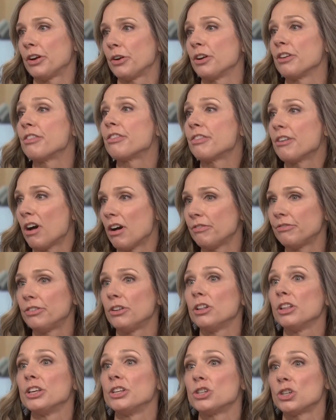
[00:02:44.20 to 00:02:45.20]
you're very
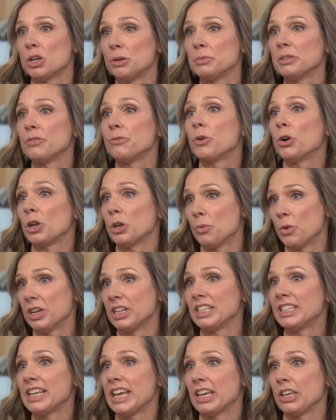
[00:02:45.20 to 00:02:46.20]
thoughtful in terms of where you
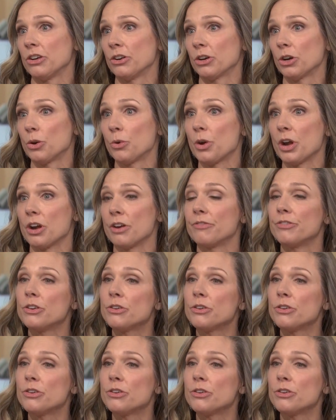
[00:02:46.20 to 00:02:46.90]
want to take your career,